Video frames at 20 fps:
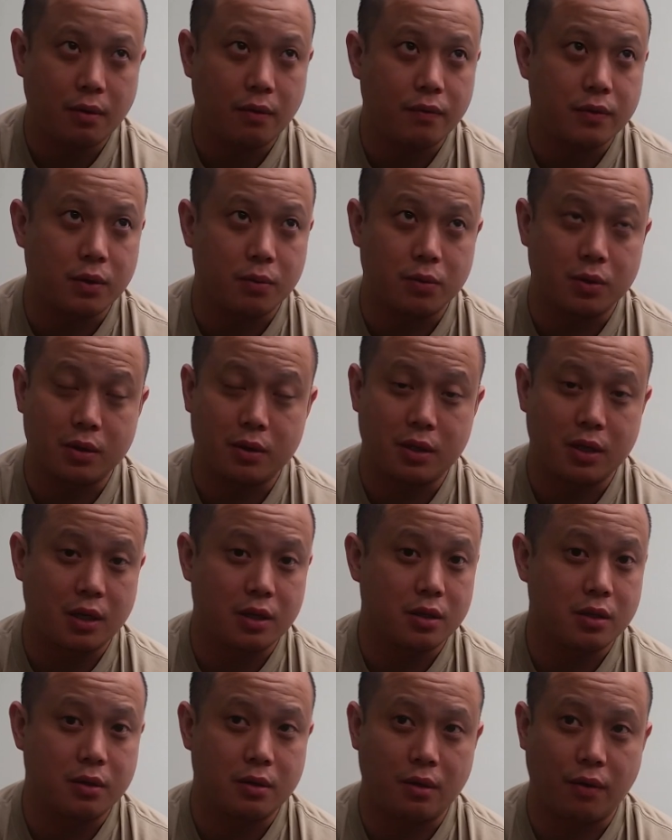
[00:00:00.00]
Someone
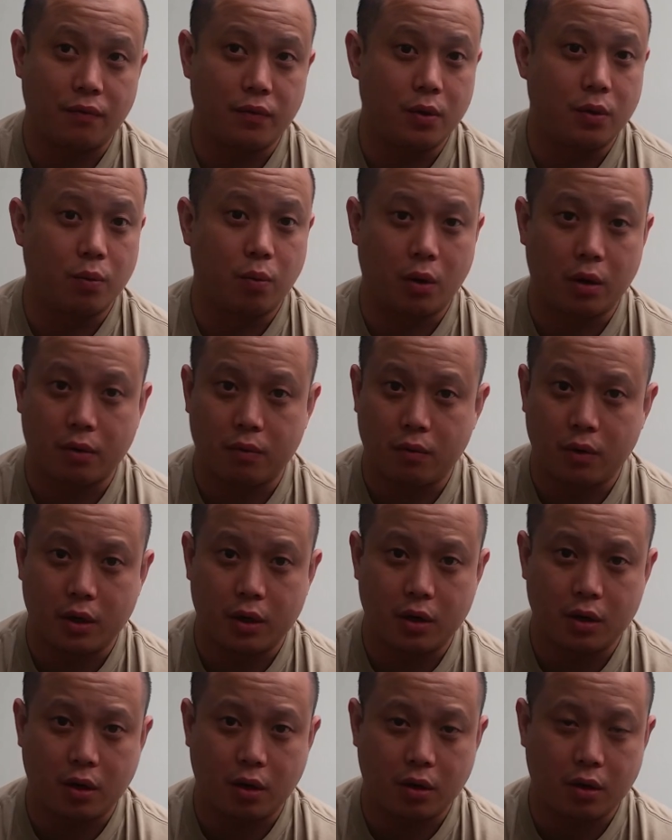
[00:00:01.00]
says, if you're
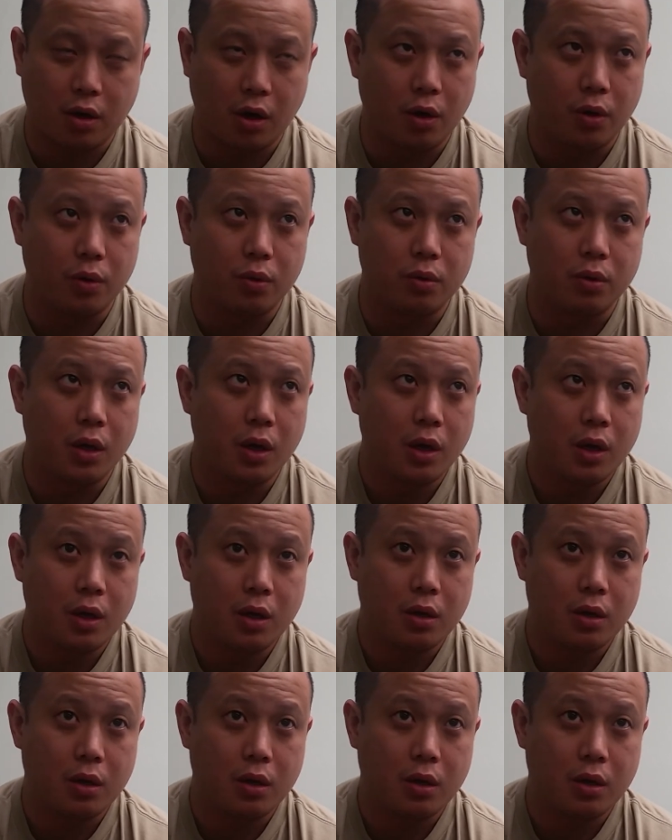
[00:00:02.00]
running on a code,